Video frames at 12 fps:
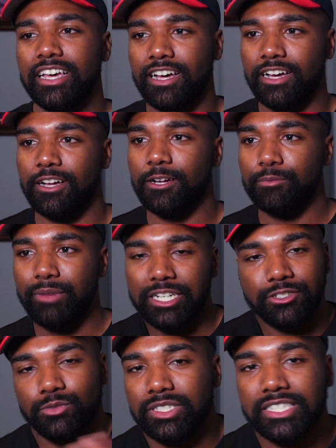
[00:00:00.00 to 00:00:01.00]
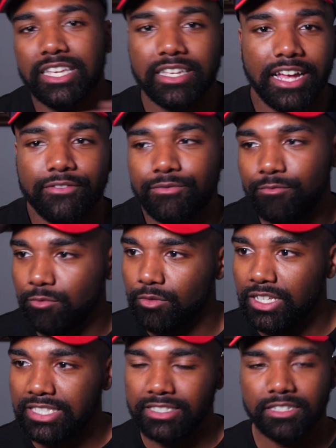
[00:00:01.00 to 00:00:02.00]
I just want to say I've
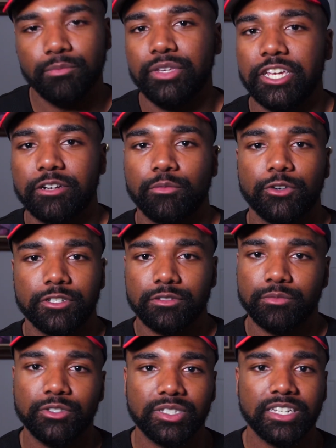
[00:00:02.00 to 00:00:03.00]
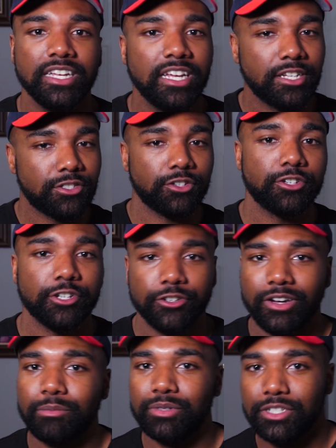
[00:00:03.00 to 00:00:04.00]
listened to Pierre Bourne's music. Sir, you're a
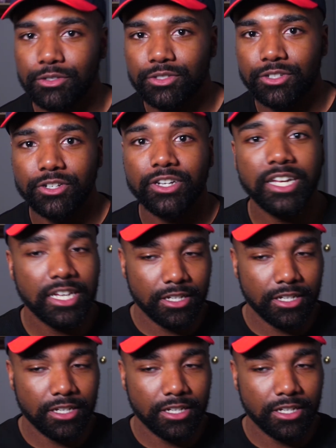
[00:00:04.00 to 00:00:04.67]
great producer.